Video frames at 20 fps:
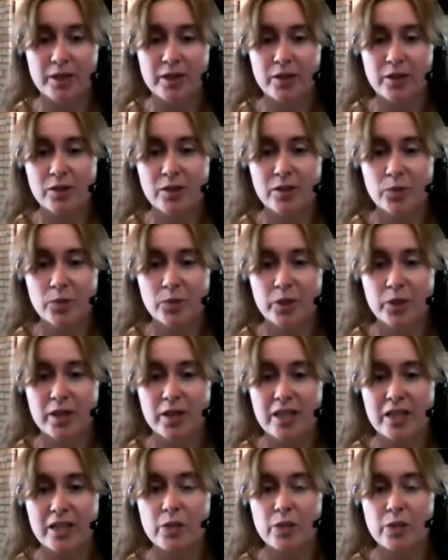So it's worth
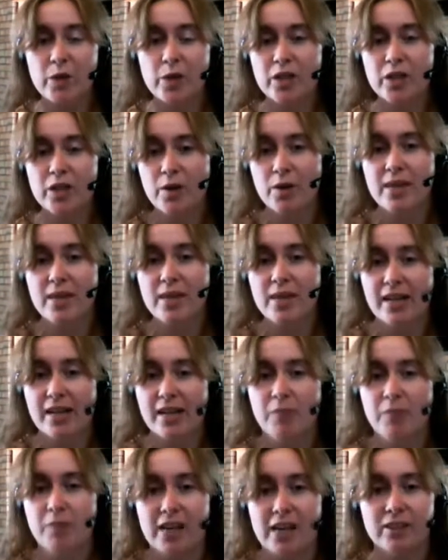going the
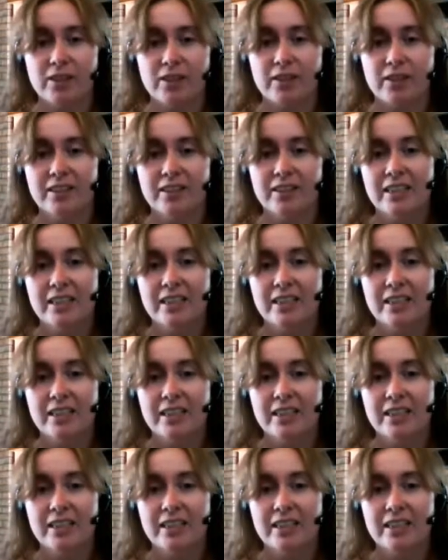extra mile and